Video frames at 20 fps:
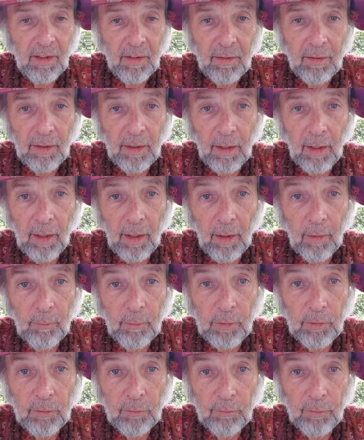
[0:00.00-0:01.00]
the
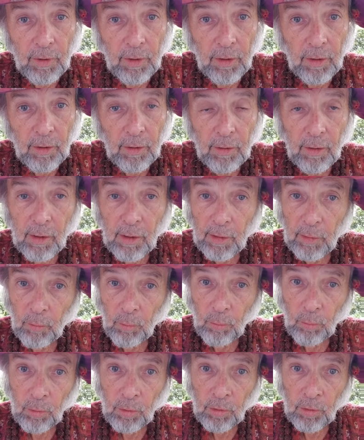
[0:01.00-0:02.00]
atmosphere and
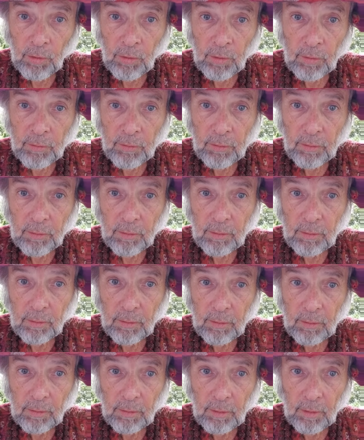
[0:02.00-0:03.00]
world
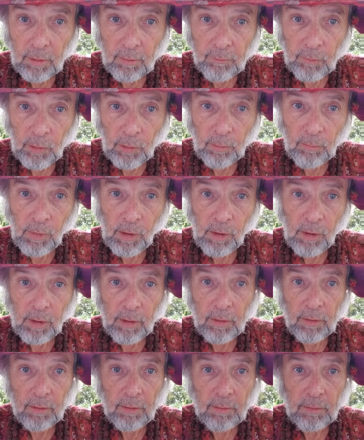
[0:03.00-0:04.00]
of your mind.